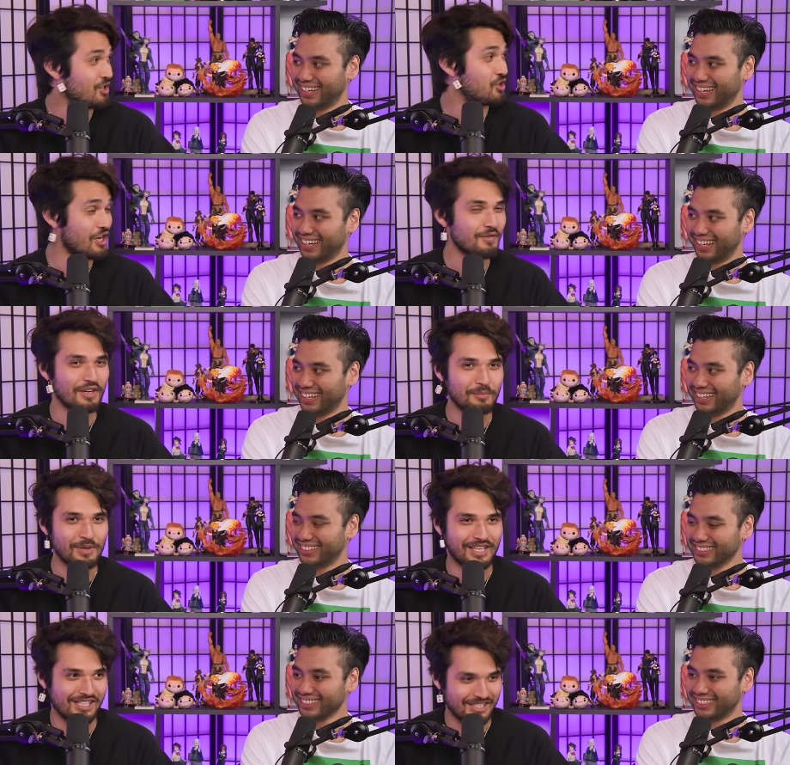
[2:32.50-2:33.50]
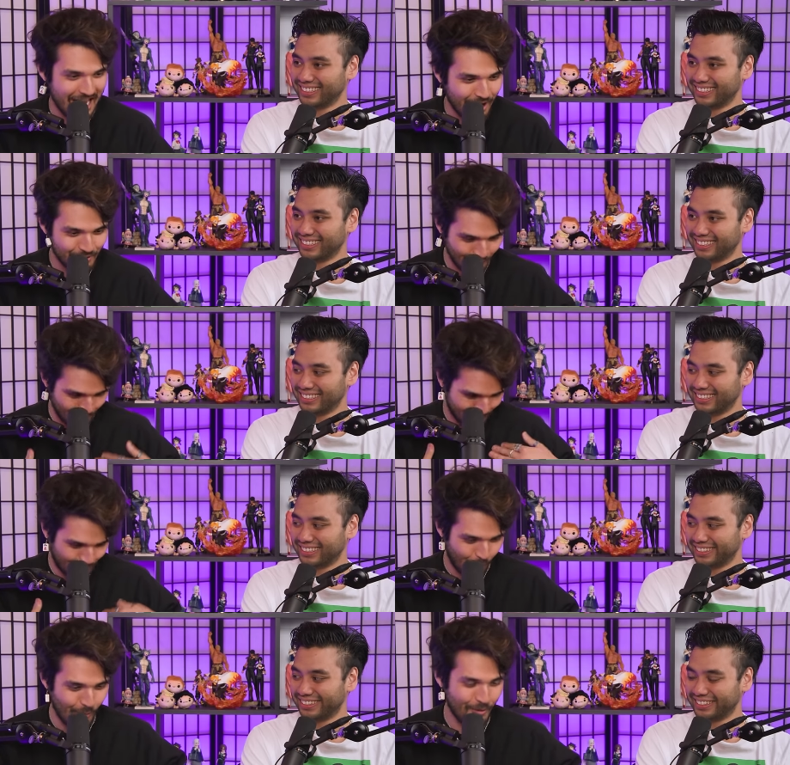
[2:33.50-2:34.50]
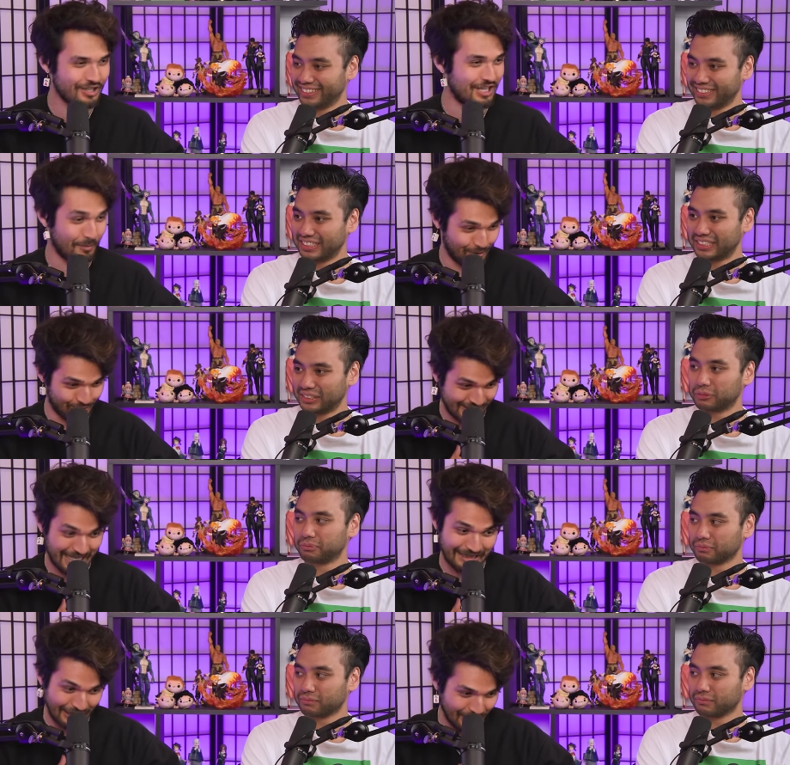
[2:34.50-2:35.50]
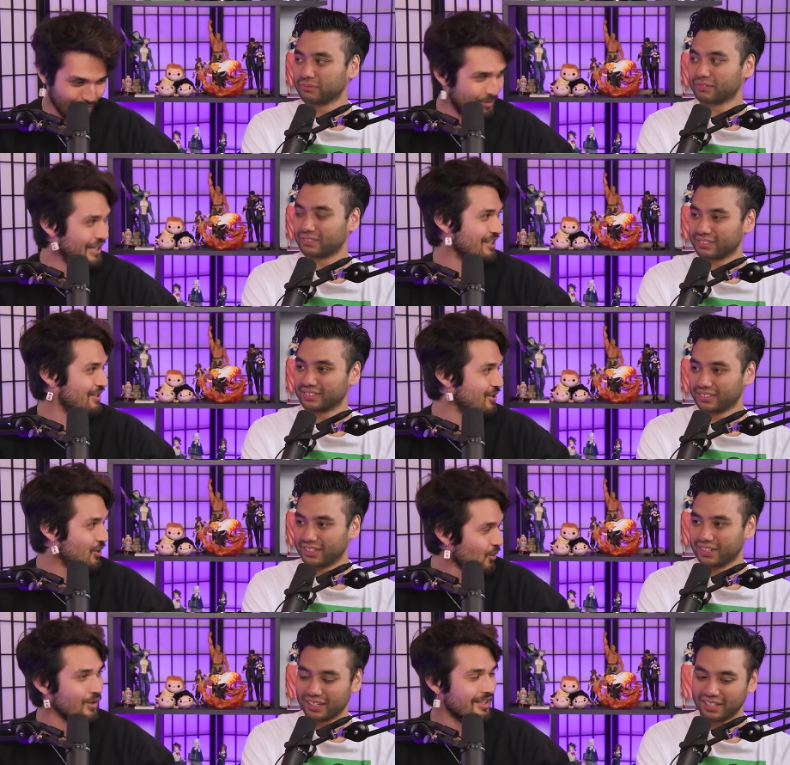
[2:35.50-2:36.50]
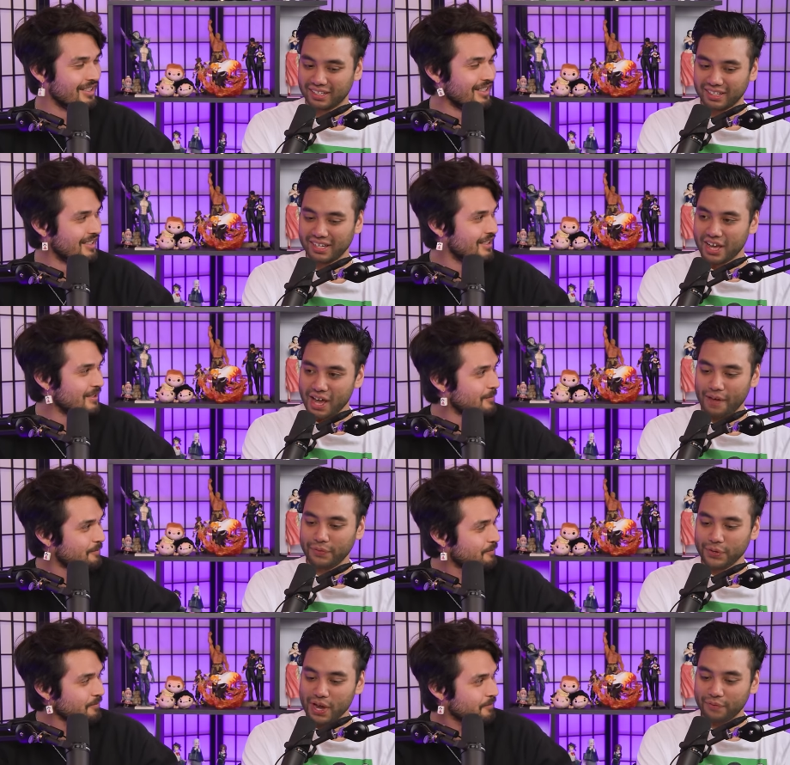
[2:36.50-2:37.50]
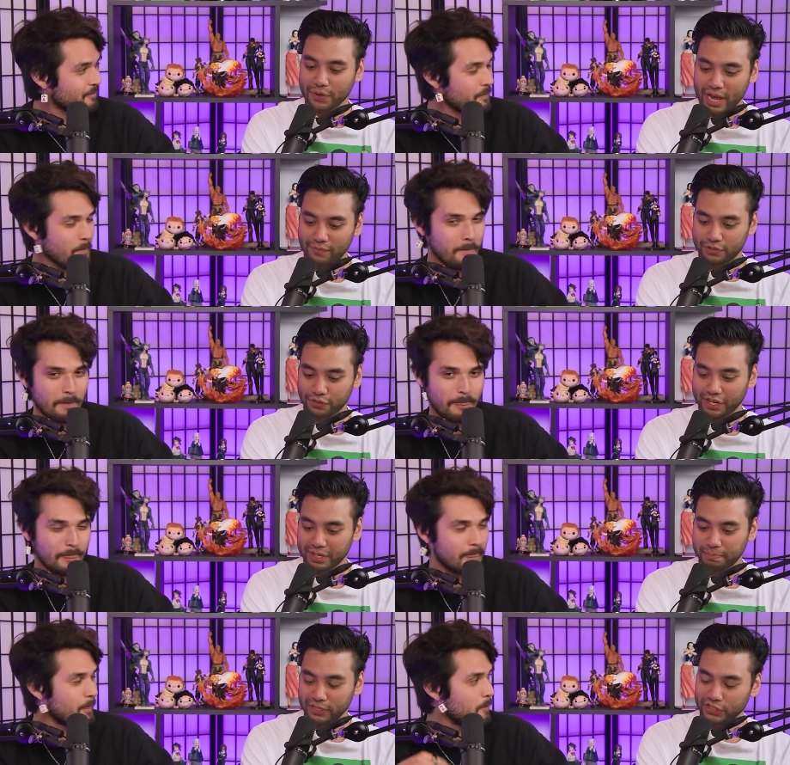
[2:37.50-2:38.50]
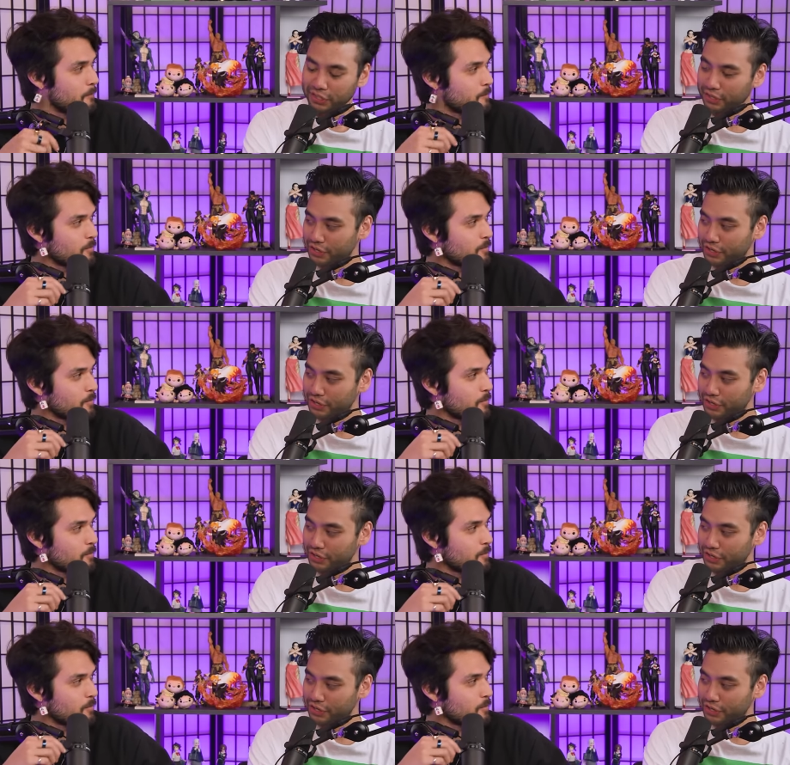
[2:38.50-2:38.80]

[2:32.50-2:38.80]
Speaker 1: a shiver because now your core body temperature is a little bit cooler.
Speaker 2: Have you have you ever tried pissing in the